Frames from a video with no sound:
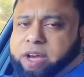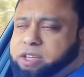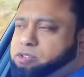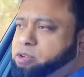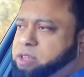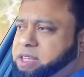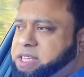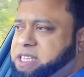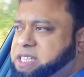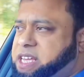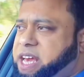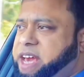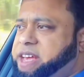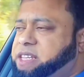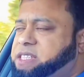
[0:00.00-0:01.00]
So in this
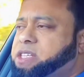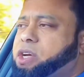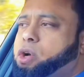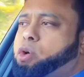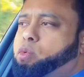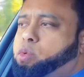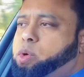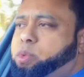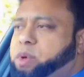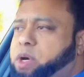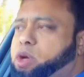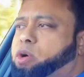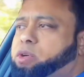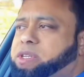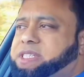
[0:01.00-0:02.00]
case, we were
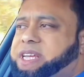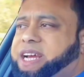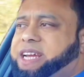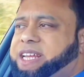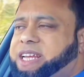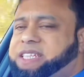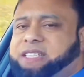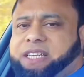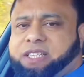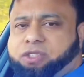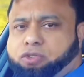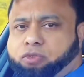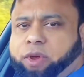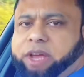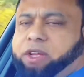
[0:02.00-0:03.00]
going second exit
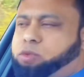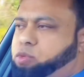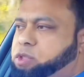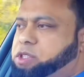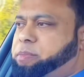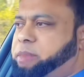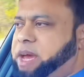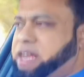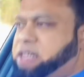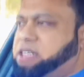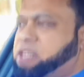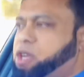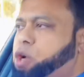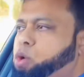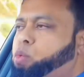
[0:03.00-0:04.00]
straight, which meant
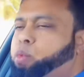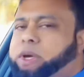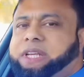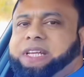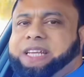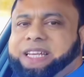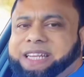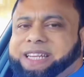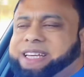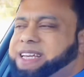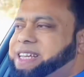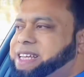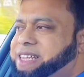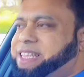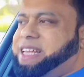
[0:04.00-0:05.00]
we needed
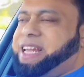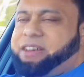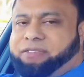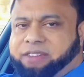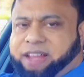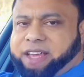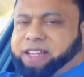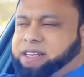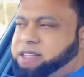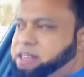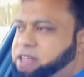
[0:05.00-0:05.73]
the left lane.